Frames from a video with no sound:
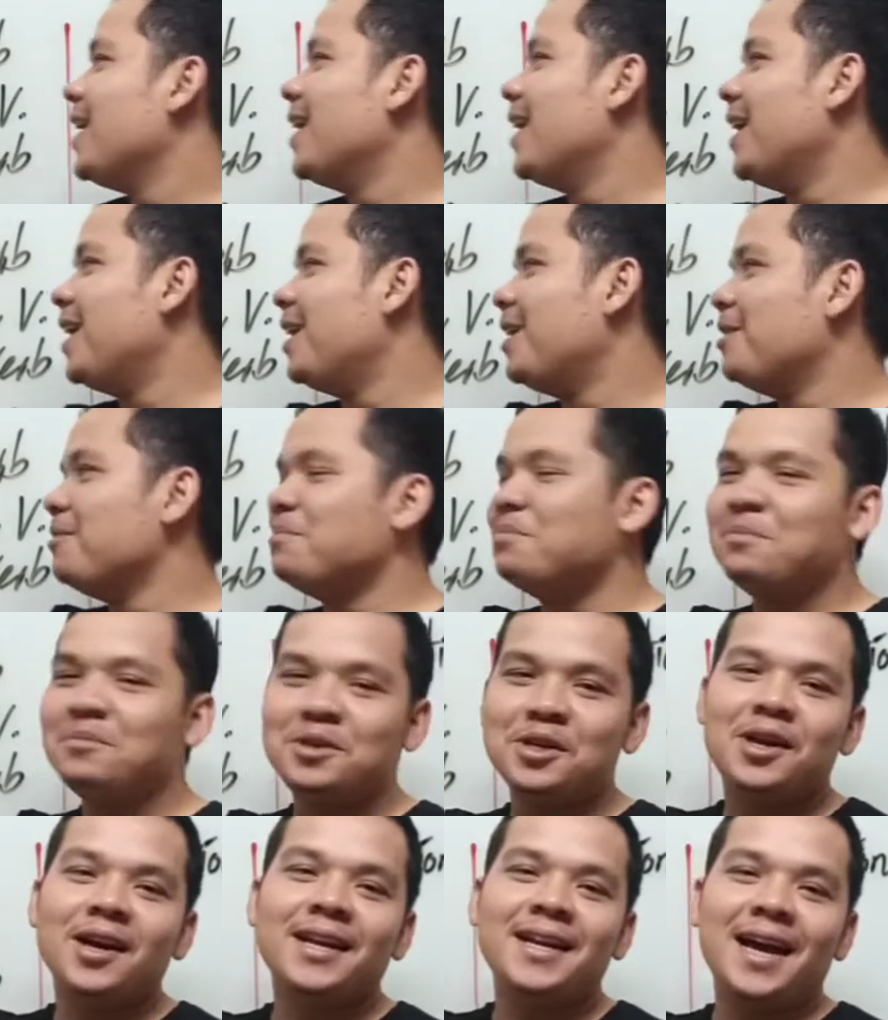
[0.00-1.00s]

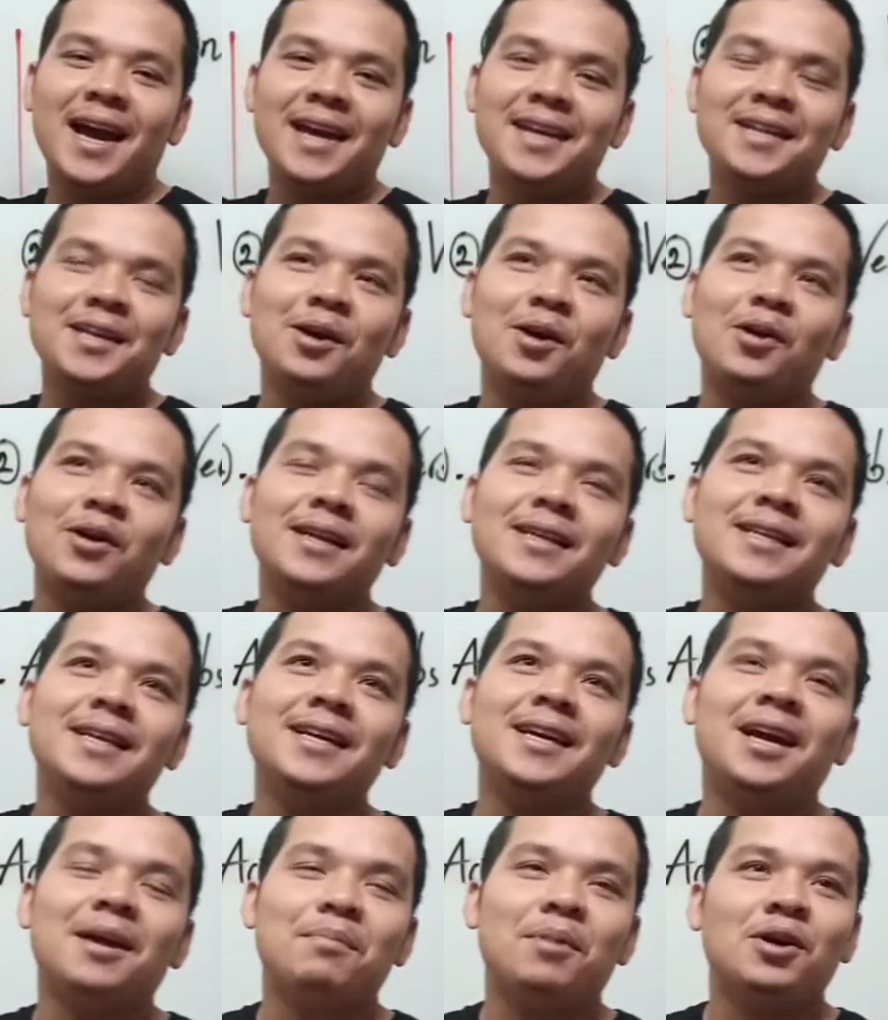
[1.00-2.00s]
You get the idea
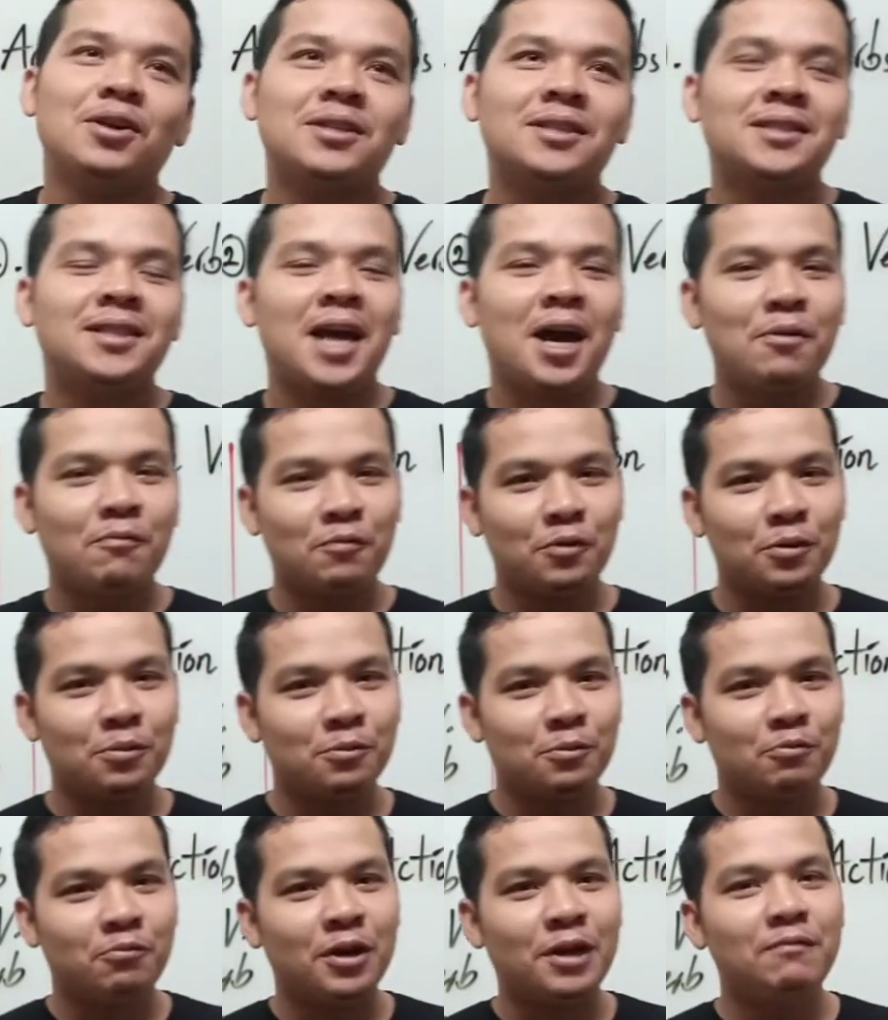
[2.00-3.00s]
already about start
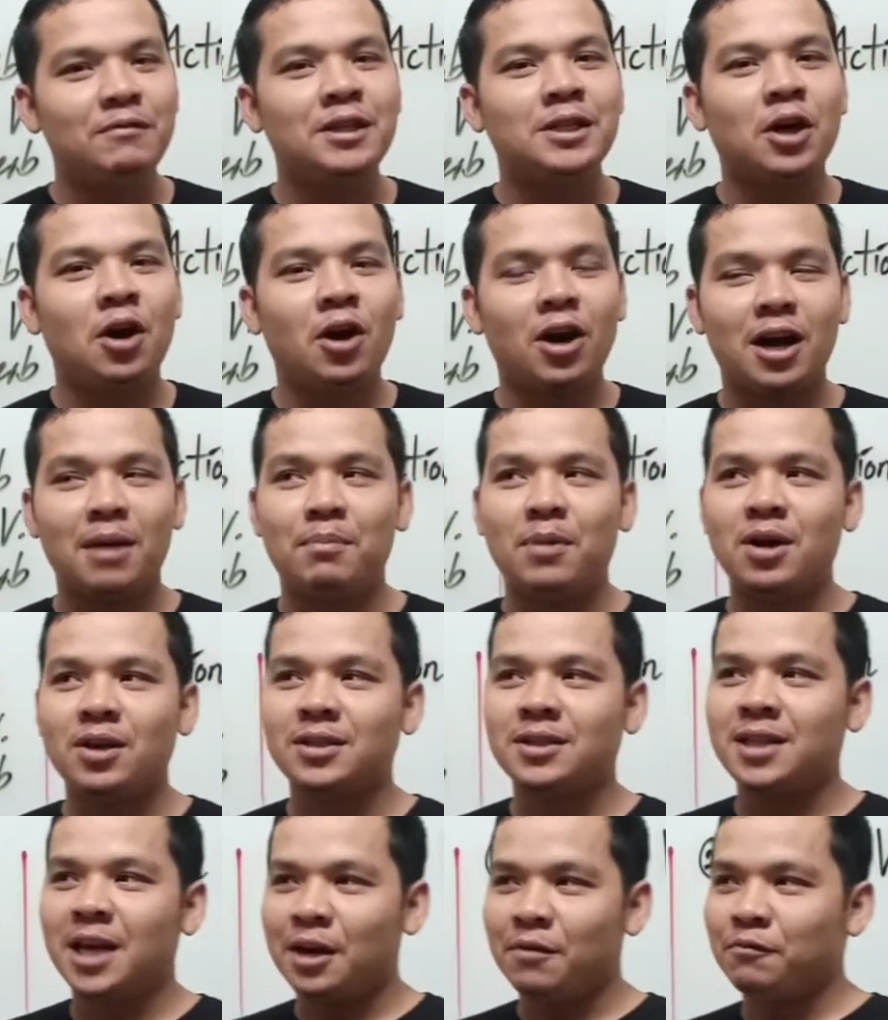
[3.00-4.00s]
verb. When we talk about
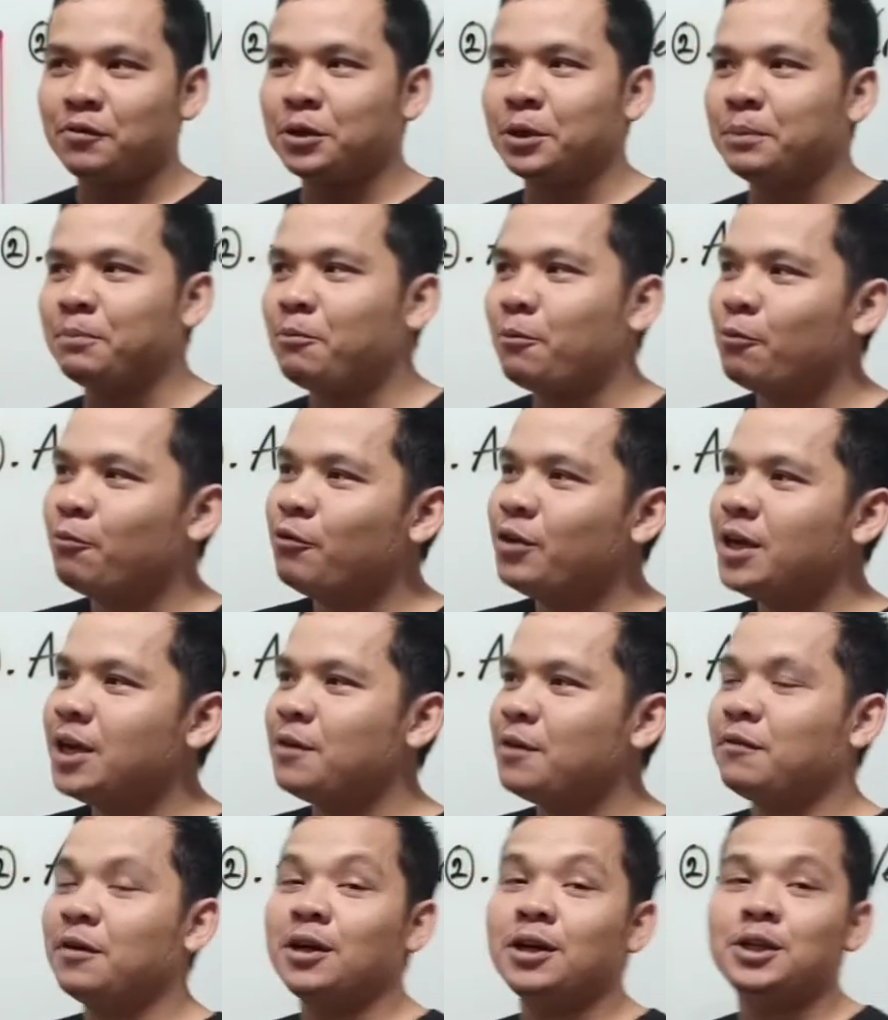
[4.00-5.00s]
start verb, we
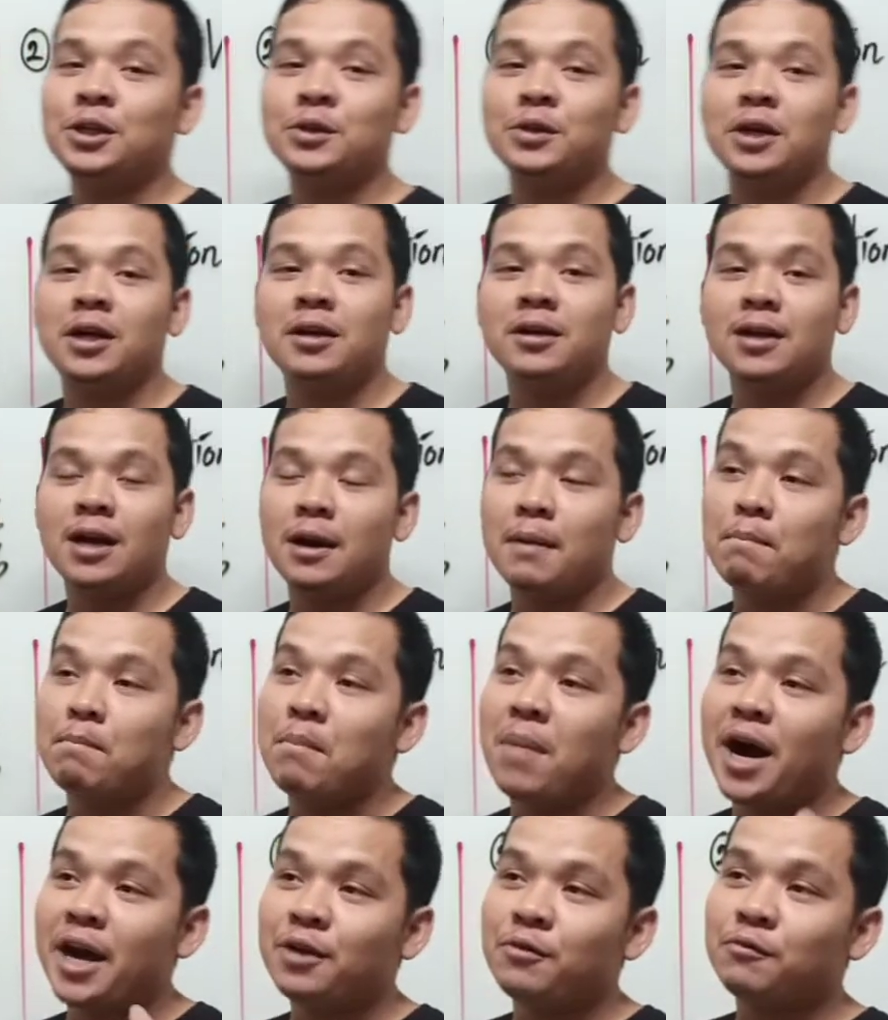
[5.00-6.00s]
refer to
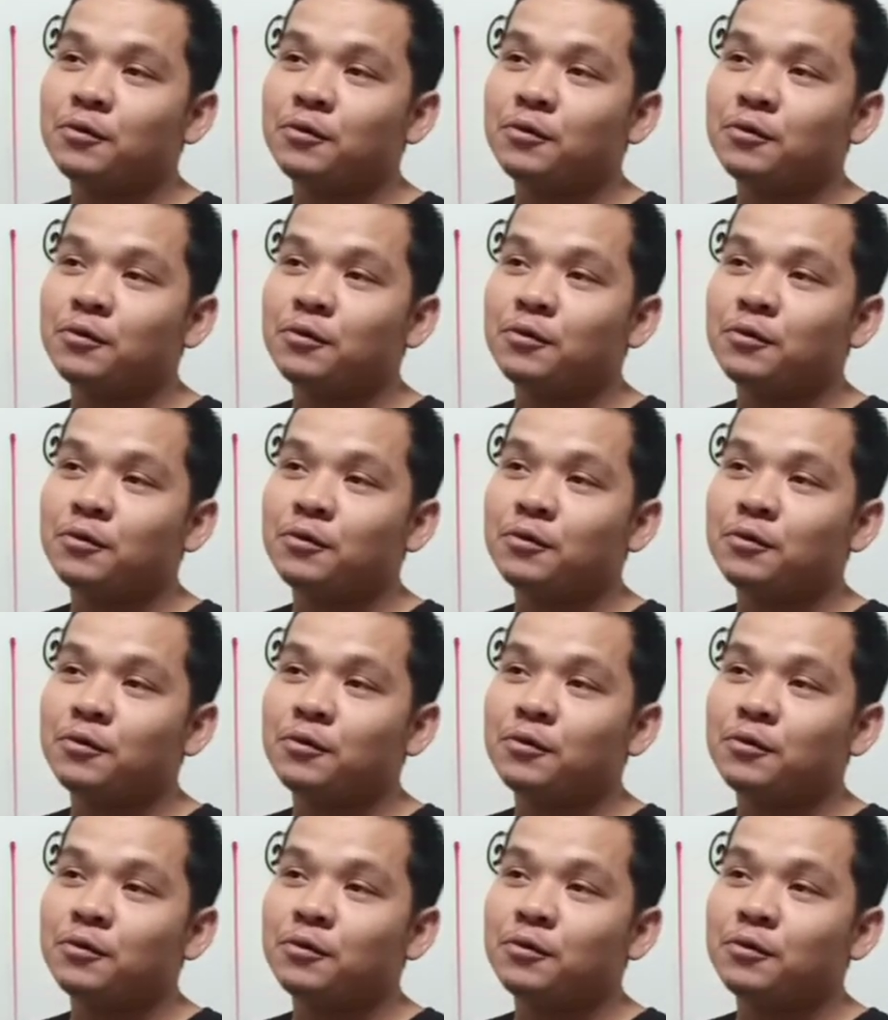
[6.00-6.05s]
mind